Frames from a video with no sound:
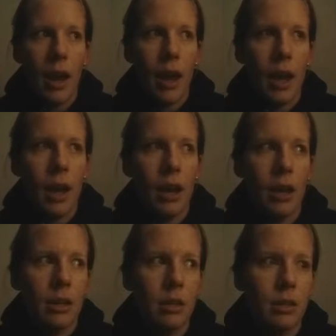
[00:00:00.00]

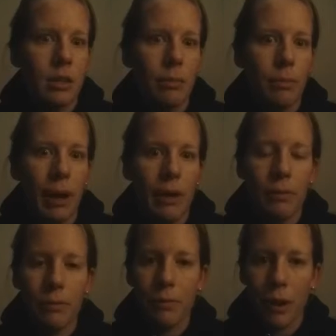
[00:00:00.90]
and my
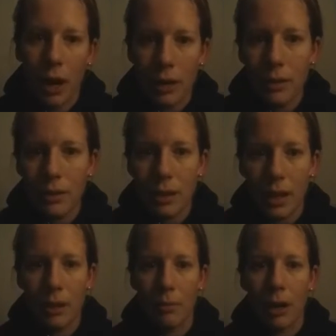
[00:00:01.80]
friends
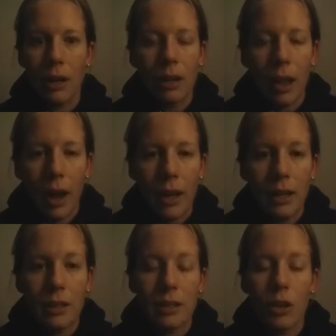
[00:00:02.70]
and my
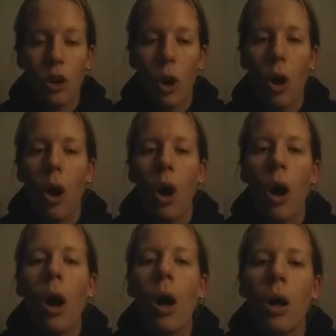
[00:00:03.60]
clients, they're
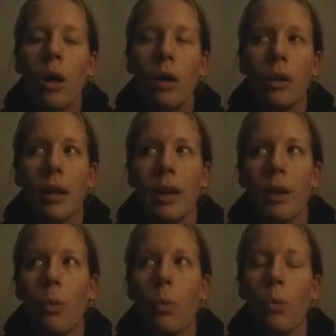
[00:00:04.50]
all like